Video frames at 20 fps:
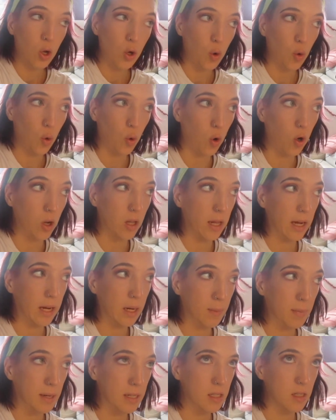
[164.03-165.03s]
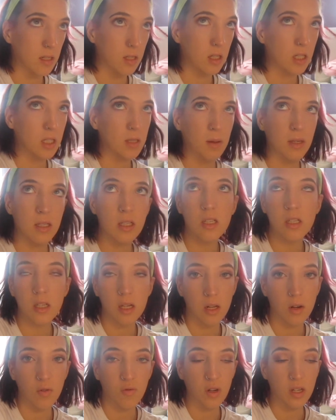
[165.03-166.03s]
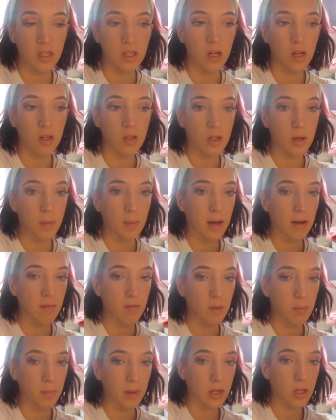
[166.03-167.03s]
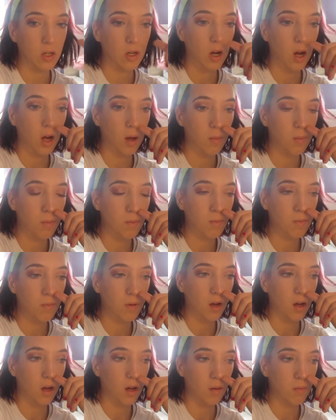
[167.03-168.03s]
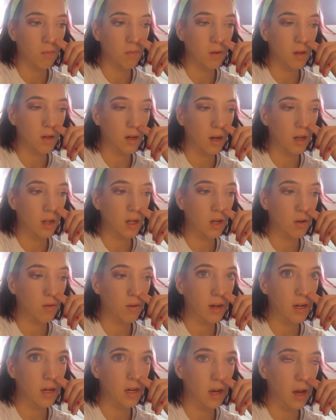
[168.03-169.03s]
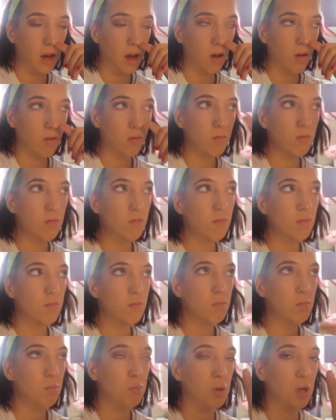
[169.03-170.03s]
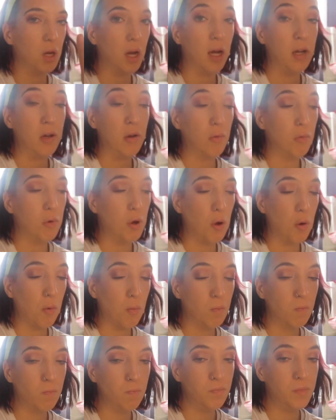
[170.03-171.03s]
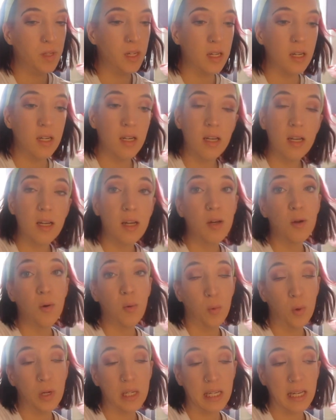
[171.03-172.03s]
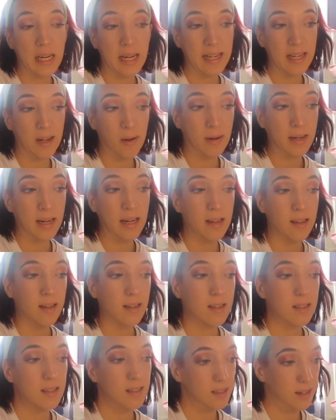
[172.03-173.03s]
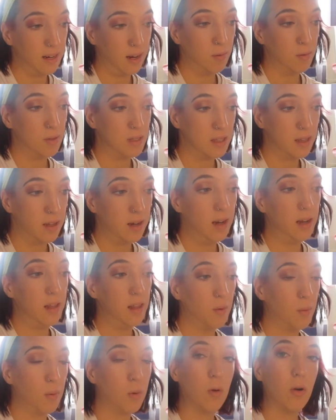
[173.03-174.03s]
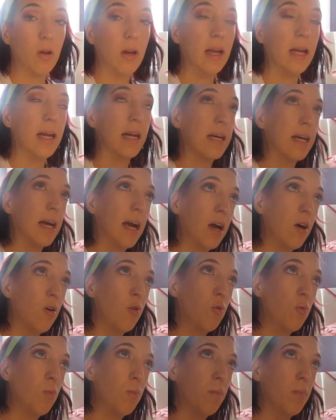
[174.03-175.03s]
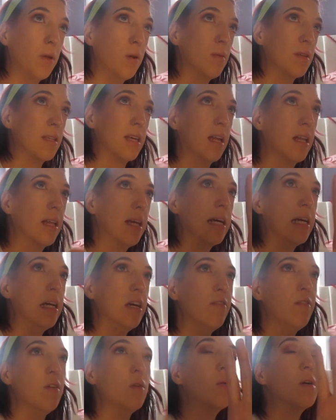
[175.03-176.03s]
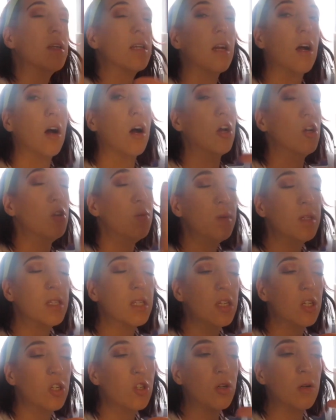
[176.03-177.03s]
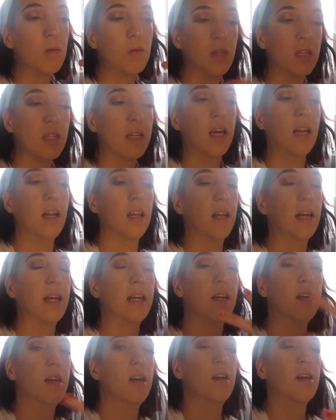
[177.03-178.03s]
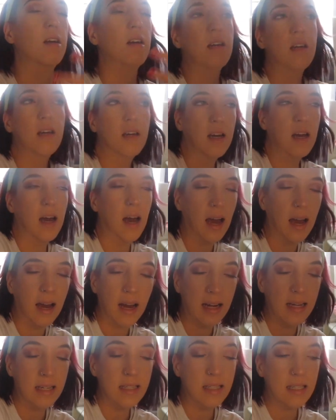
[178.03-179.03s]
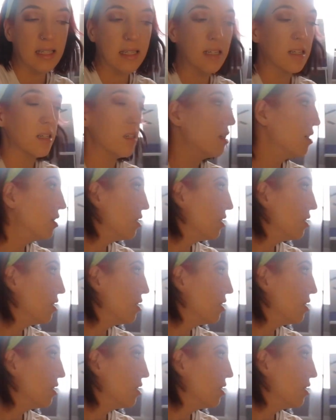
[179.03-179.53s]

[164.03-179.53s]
or like my sister, because my sister's at a friend's house, so I might have to pick her up, but not like right now. But I don't know. I was gonna hang out with Caitlin because today was the day that we're gonna hang out, but it was kind of like, if it was 100% sure, it was just kind of like an idea.